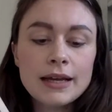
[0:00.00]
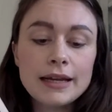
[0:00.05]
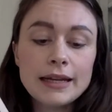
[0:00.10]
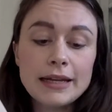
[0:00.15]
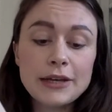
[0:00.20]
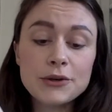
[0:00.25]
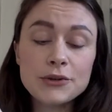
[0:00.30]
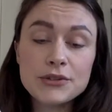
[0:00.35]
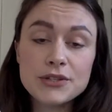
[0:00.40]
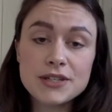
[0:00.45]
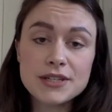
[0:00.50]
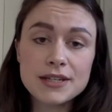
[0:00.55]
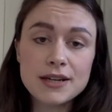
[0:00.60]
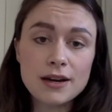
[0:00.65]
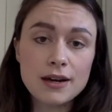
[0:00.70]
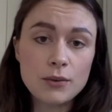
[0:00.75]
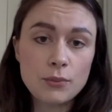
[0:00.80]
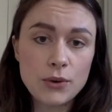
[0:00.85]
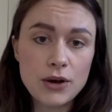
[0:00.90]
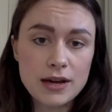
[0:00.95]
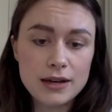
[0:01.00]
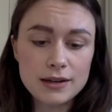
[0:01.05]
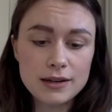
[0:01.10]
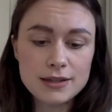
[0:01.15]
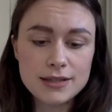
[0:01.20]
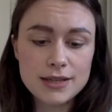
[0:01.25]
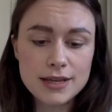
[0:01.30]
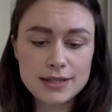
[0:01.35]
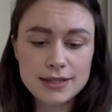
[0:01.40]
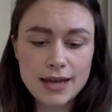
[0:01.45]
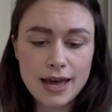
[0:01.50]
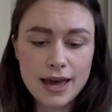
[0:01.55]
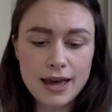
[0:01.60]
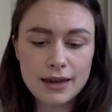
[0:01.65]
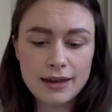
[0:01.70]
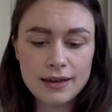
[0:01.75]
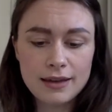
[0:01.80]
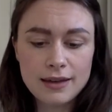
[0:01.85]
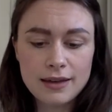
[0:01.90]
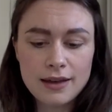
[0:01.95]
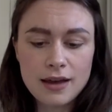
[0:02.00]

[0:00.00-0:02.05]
Leon's stuck at work, says Kay,